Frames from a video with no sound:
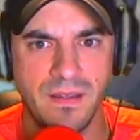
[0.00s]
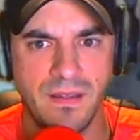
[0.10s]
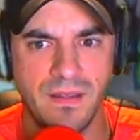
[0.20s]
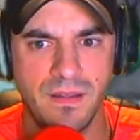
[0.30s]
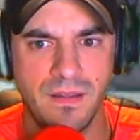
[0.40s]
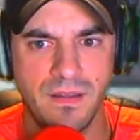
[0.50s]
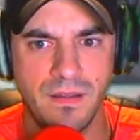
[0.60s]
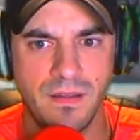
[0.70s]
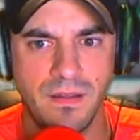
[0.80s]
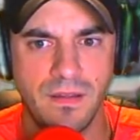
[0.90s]

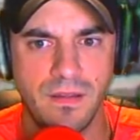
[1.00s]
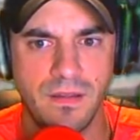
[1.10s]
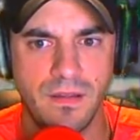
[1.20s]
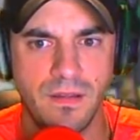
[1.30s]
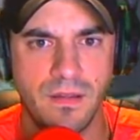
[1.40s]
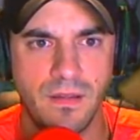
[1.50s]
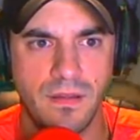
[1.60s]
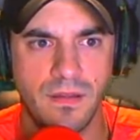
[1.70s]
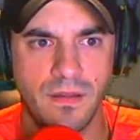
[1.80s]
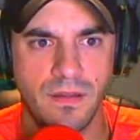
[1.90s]

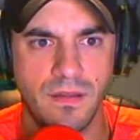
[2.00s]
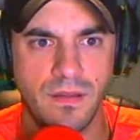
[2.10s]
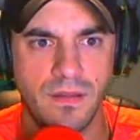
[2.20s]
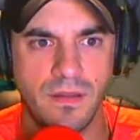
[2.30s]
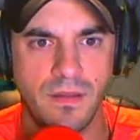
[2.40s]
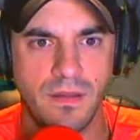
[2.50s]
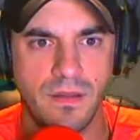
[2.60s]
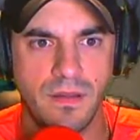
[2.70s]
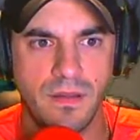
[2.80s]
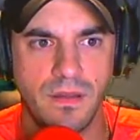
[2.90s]

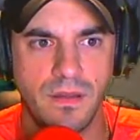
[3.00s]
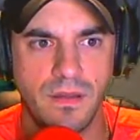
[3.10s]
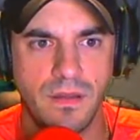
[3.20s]
No one is speaking in this clip.